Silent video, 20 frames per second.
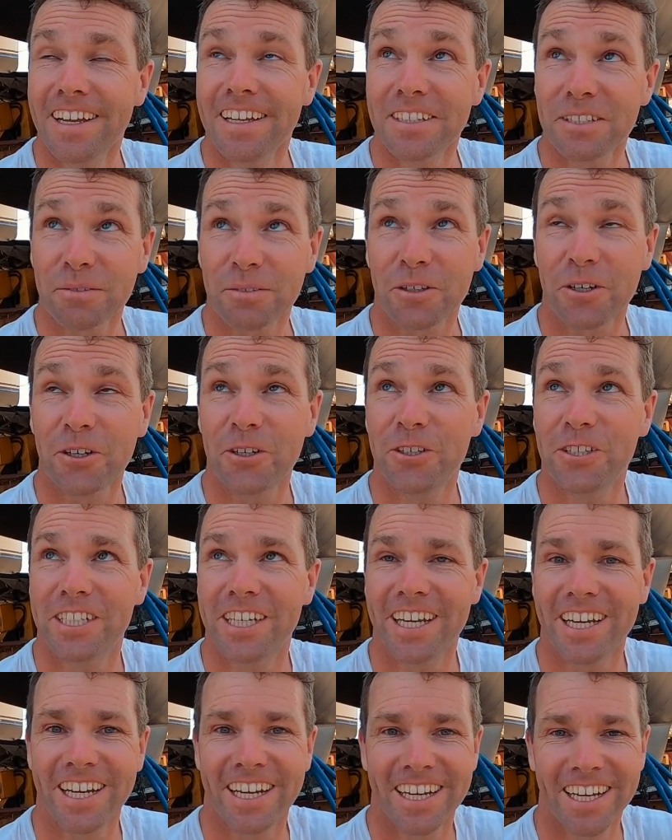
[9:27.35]
some
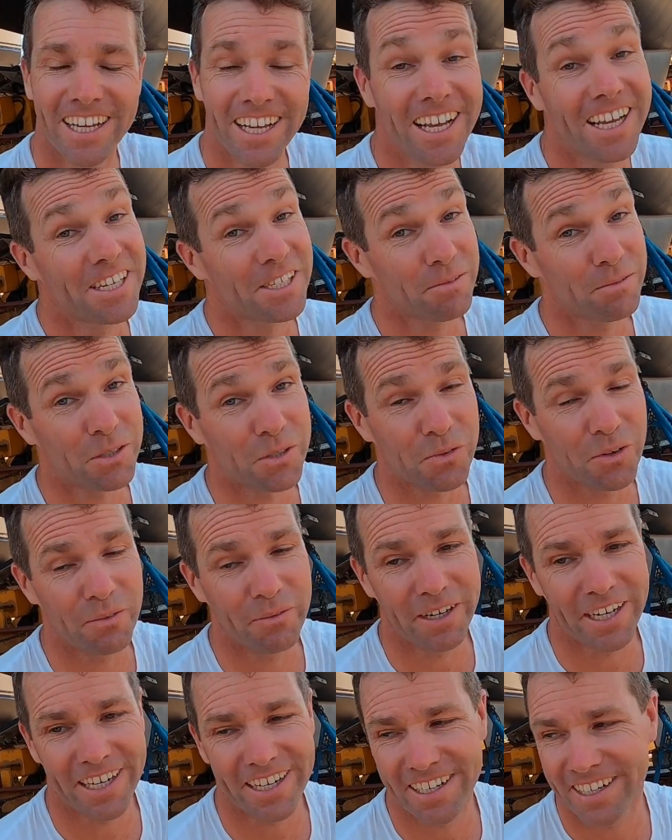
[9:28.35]
cruising, some
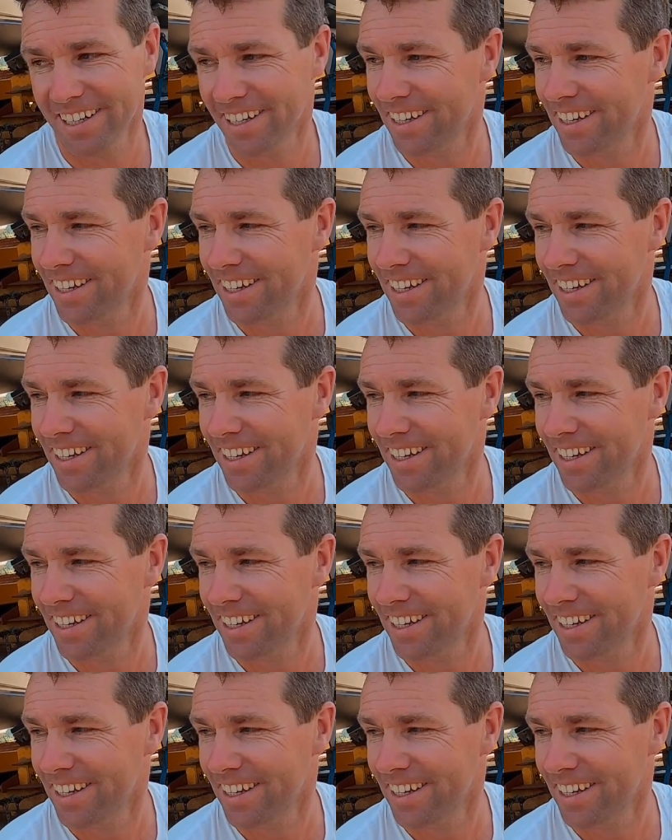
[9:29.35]
swimming,